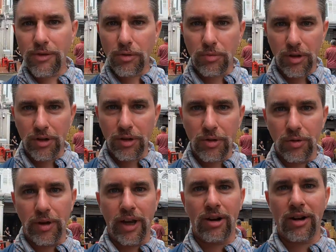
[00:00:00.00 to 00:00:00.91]
of a really
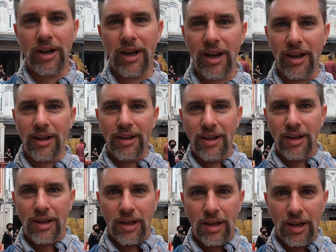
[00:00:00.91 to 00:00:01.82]
cool area
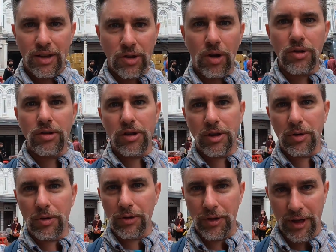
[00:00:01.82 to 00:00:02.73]
is all the
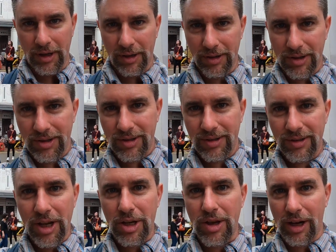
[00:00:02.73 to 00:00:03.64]
little things
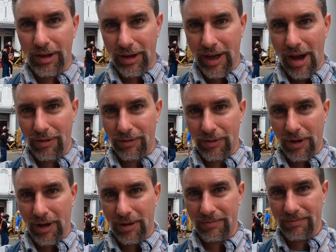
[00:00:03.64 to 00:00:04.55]
that you got to look out
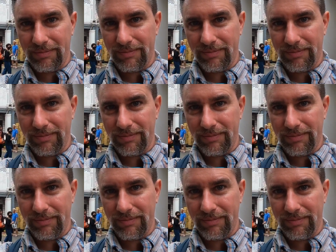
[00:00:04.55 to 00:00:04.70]
for.